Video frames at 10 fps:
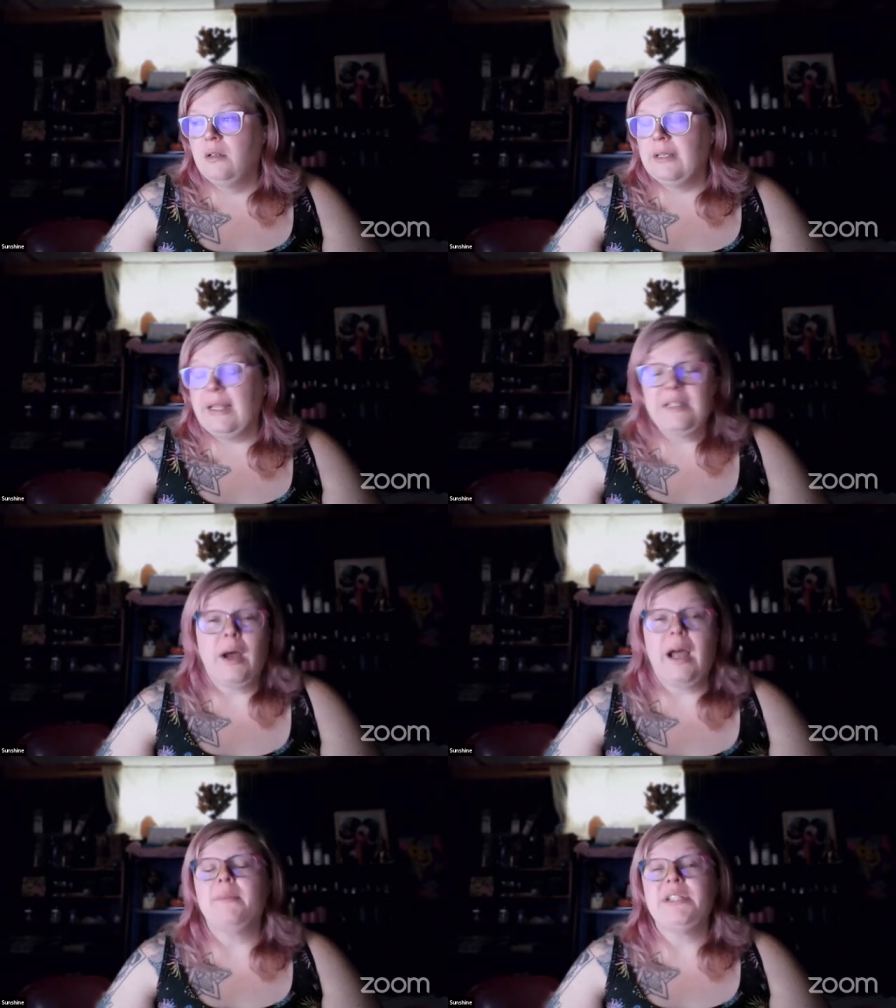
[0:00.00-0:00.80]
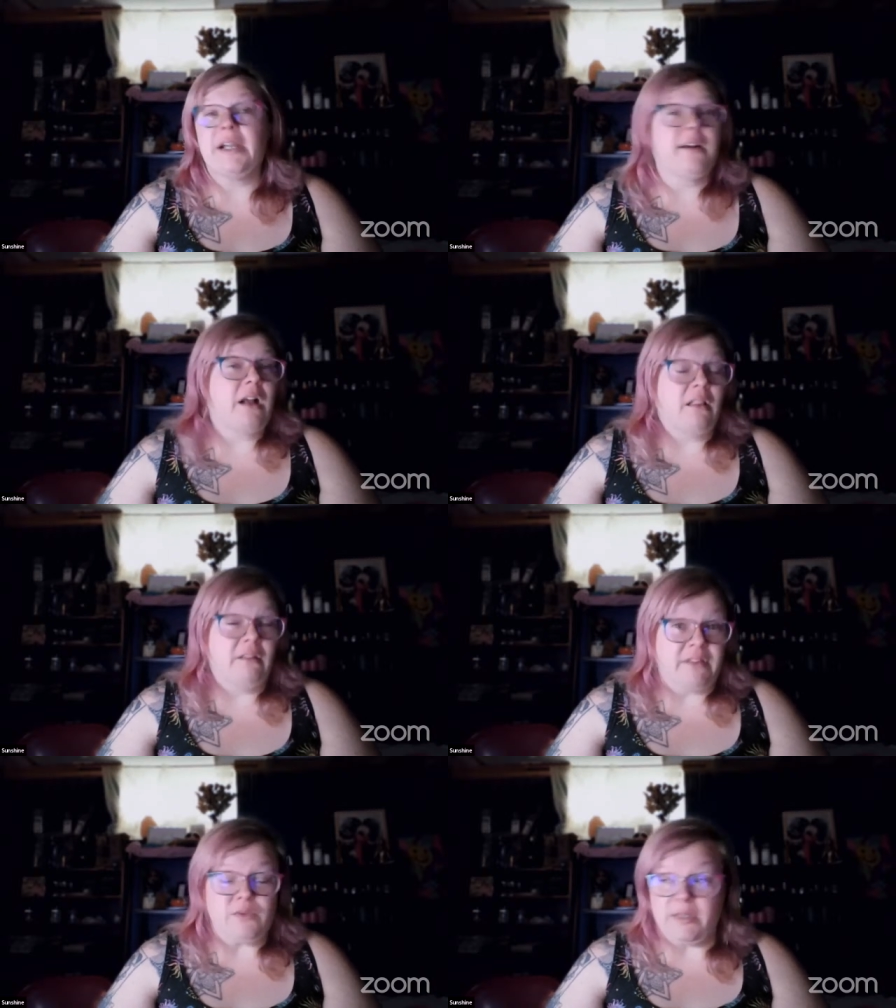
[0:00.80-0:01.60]
That's why I'm sharing all
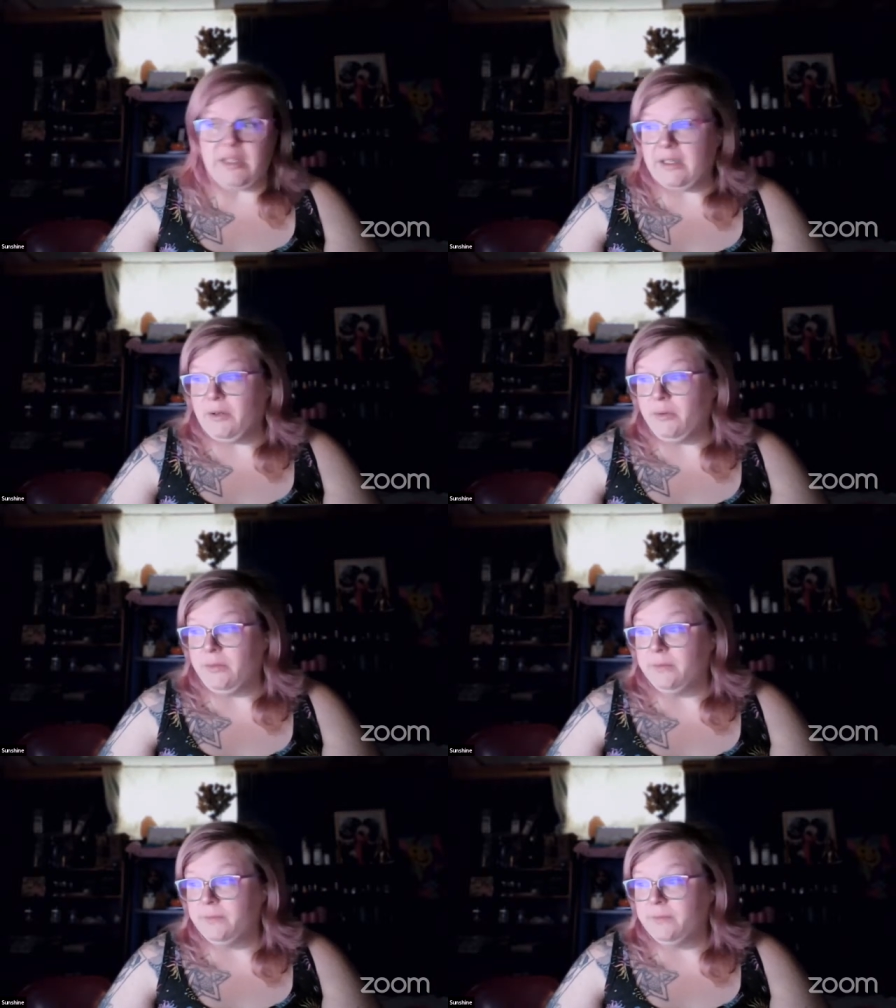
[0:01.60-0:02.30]
of this with you.